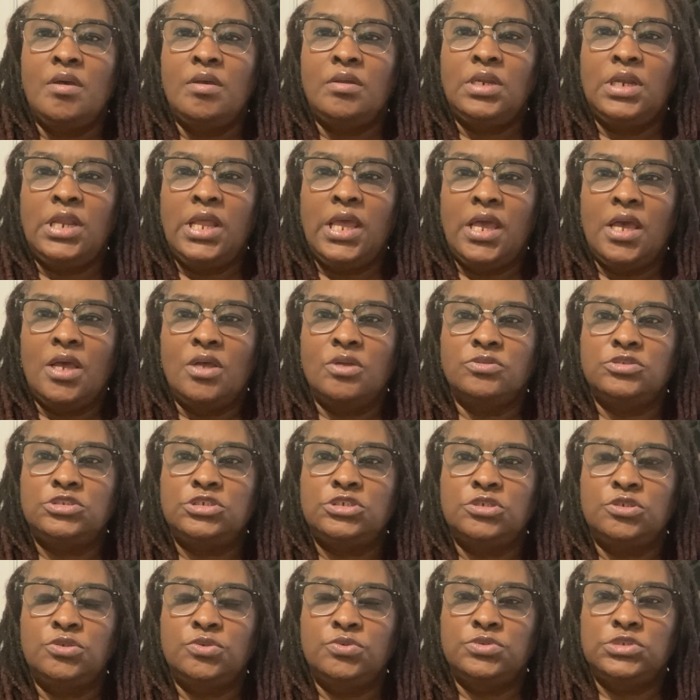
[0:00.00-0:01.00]
now
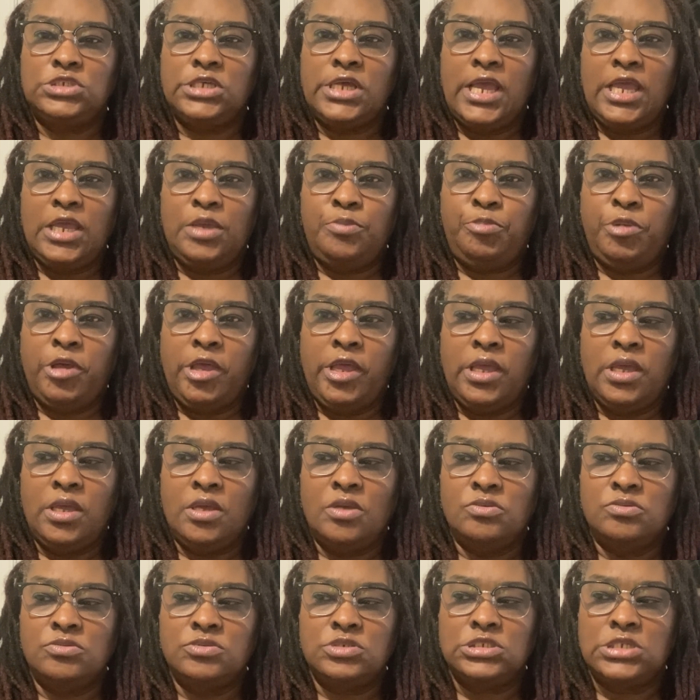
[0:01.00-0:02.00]
to lose 8
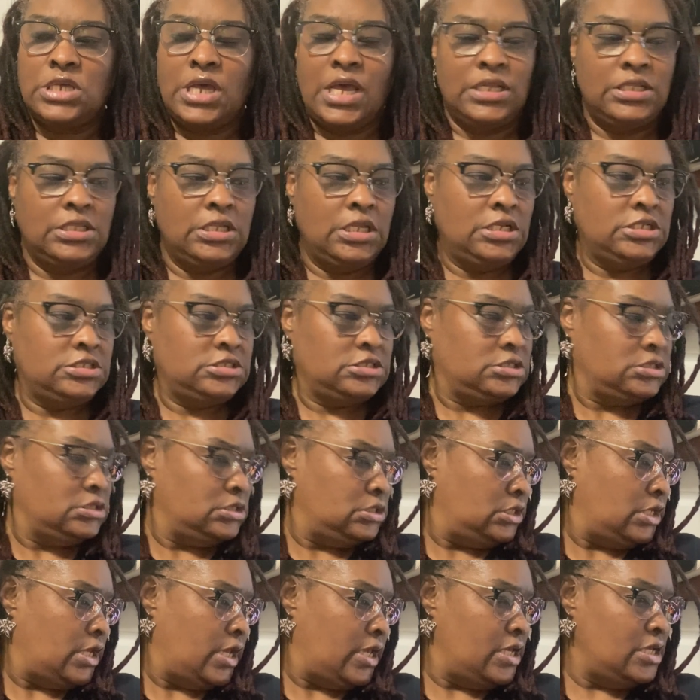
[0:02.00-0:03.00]
pounds. I think
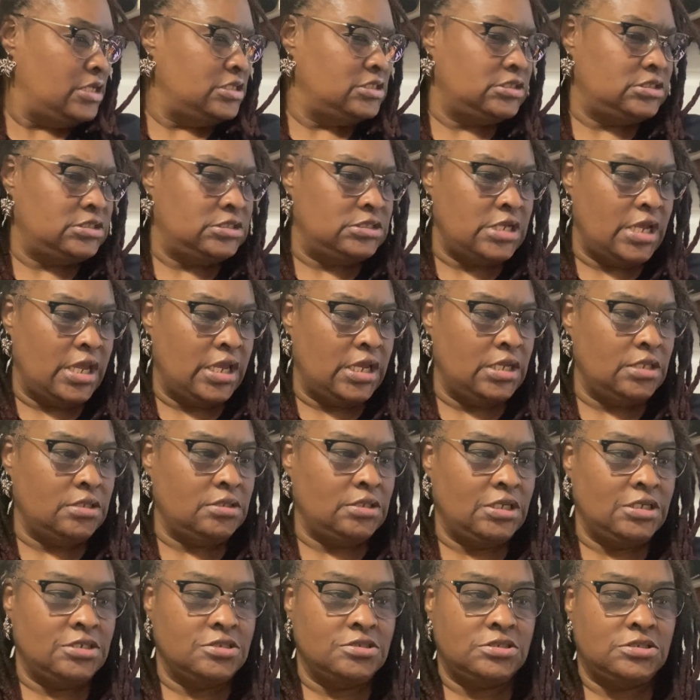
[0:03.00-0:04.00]
today's date
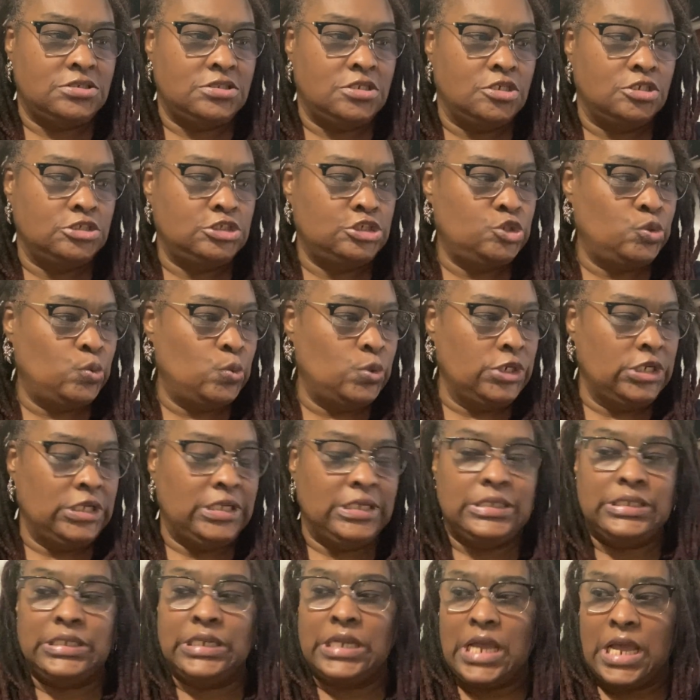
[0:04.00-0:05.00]
is the
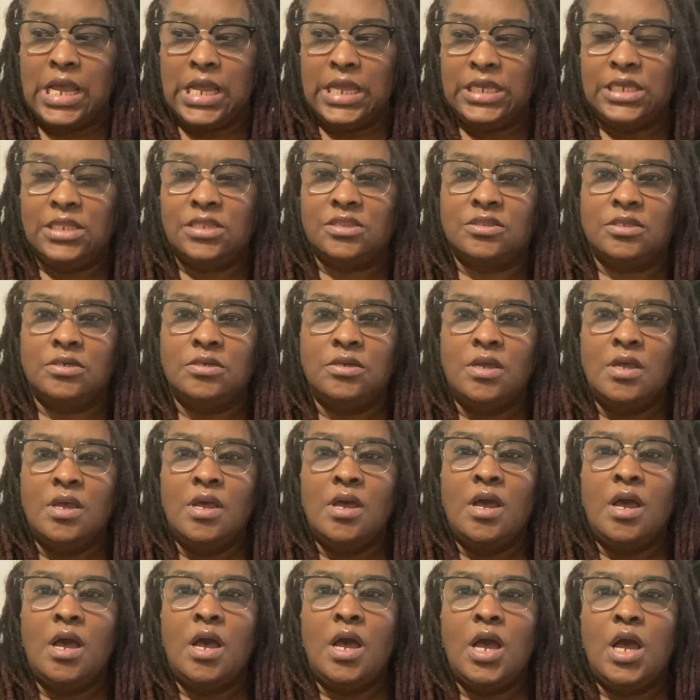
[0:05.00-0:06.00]
29th.
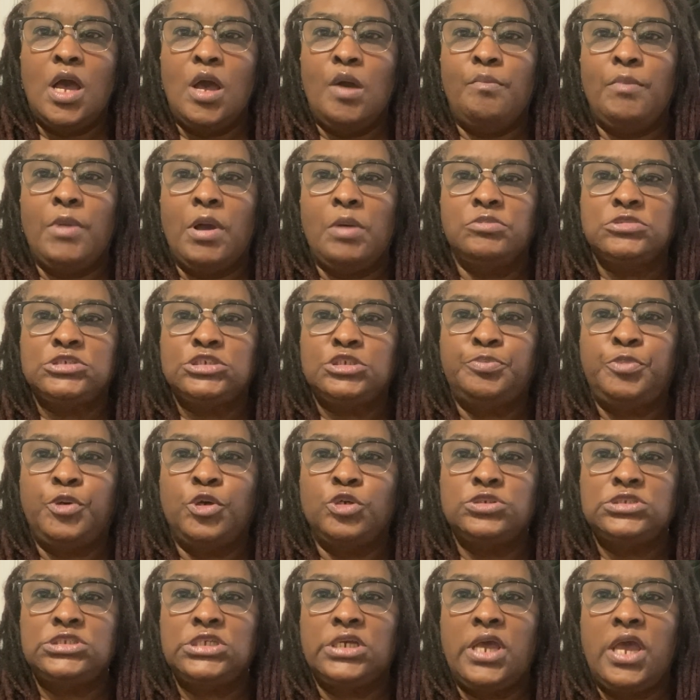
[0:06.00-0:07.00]
I'm
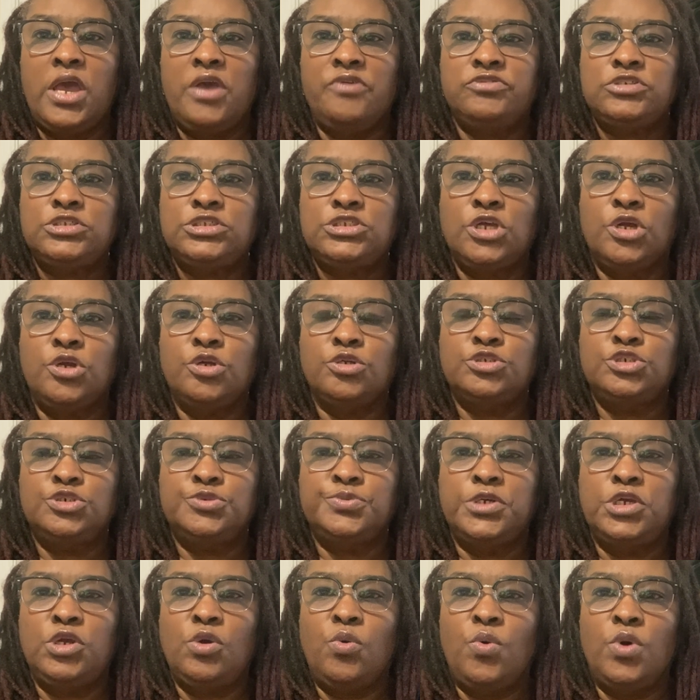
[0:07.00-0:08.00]
supposed to have
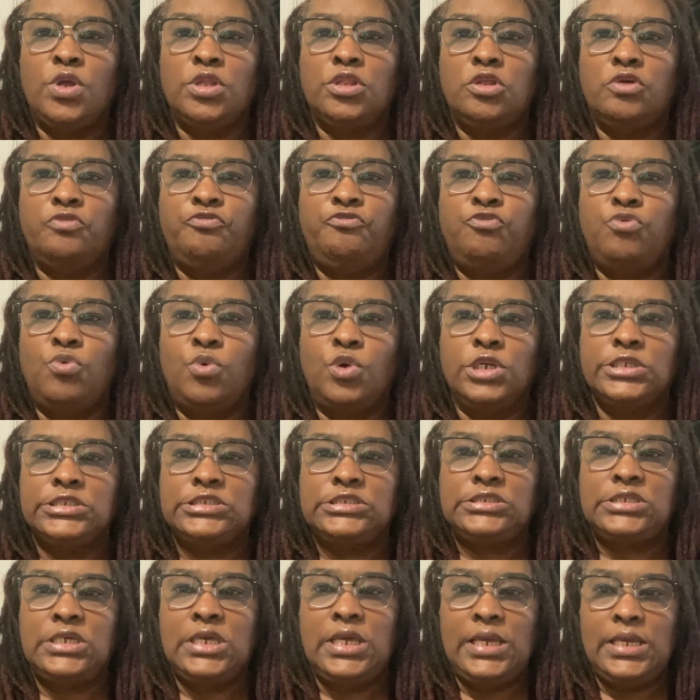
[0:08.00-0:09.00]
surgery on the
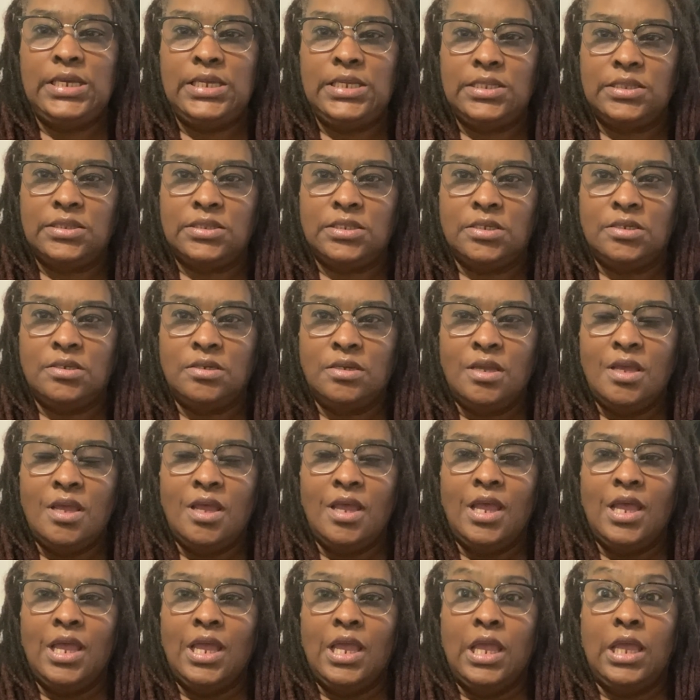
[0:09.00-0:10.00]
14th,
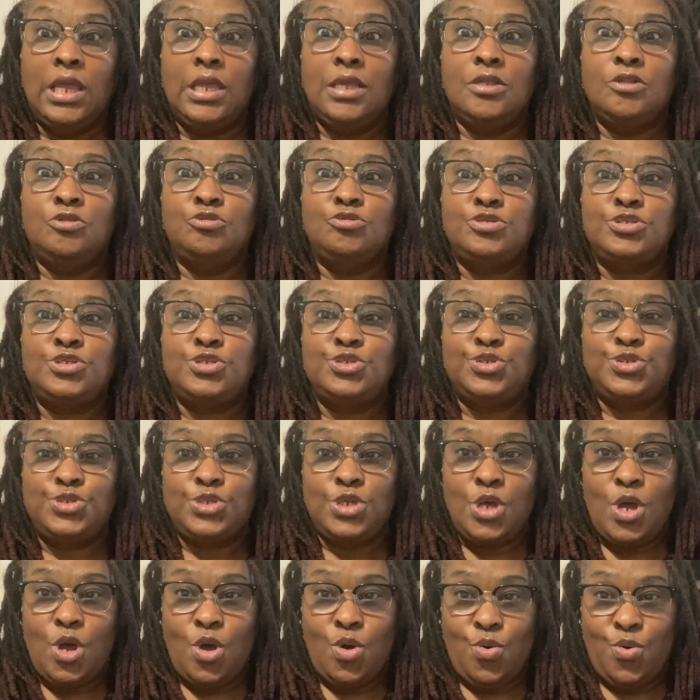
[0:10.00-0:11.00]
and
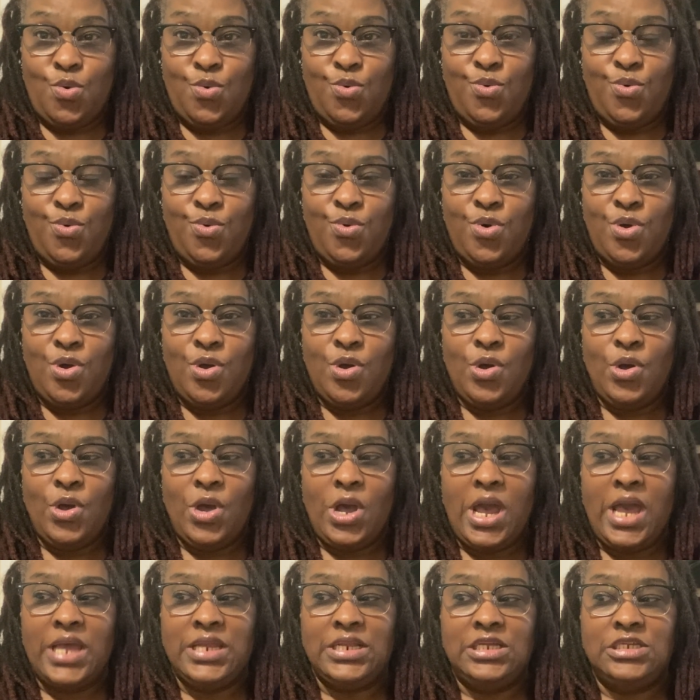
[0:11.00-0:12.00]
so
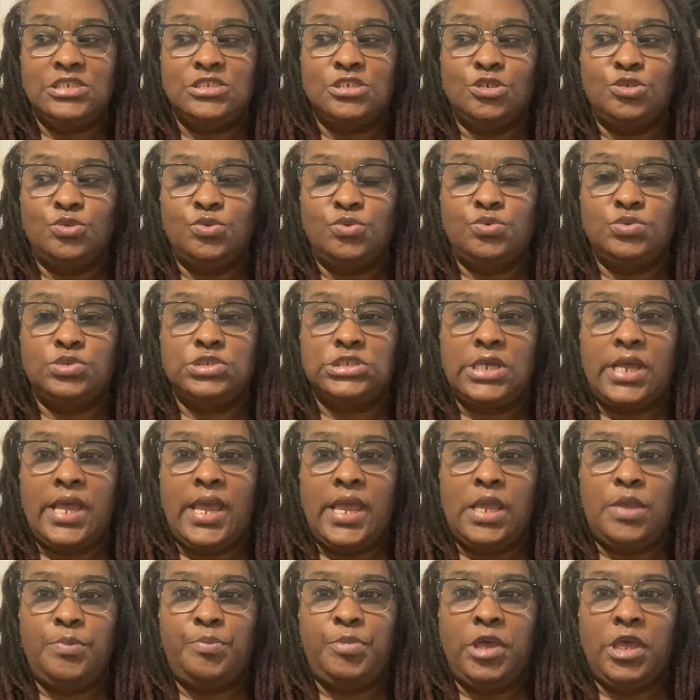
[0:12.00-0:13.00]
I need to lose
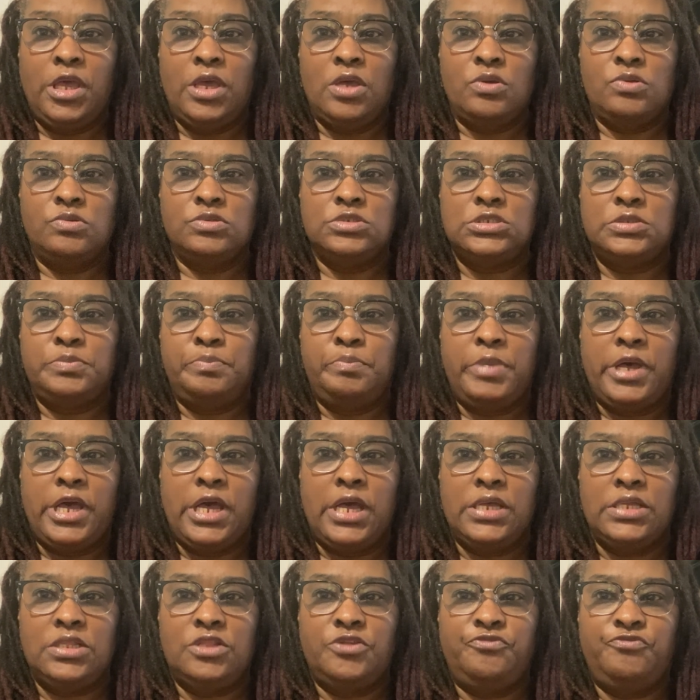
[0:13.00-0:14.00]
8 pounds
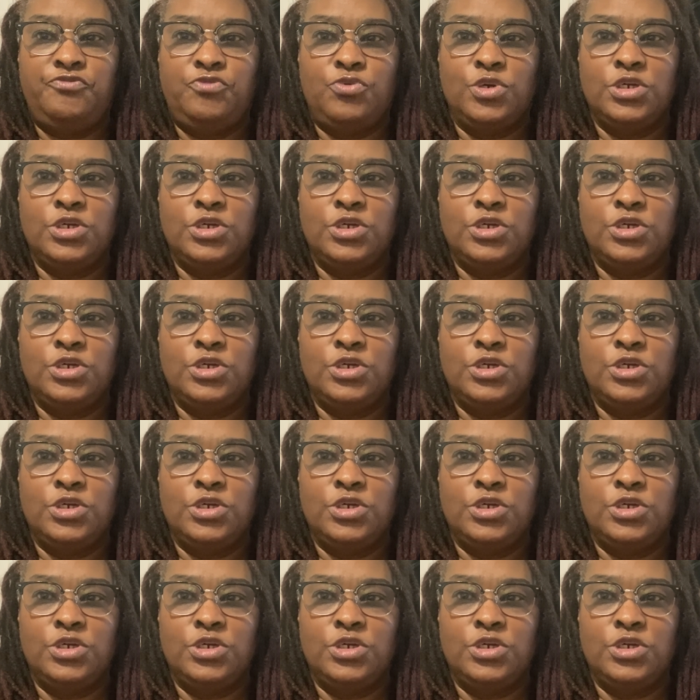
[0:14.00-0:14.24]
by the